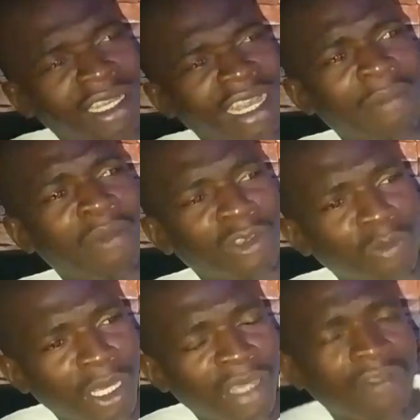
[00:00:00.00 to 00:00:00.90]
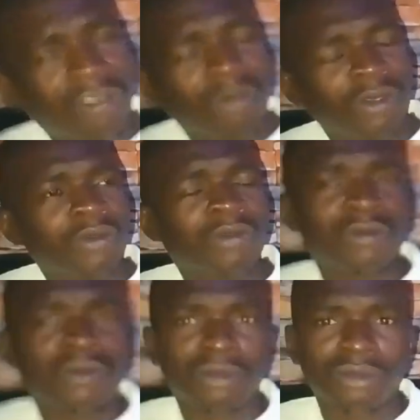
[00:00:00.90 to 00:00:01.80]
I'm not buying from
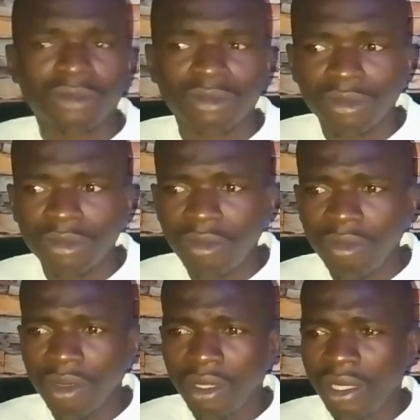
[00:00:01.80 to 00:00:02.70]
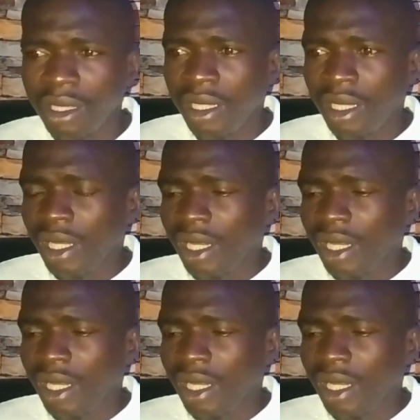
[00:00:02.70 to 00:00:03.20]
you.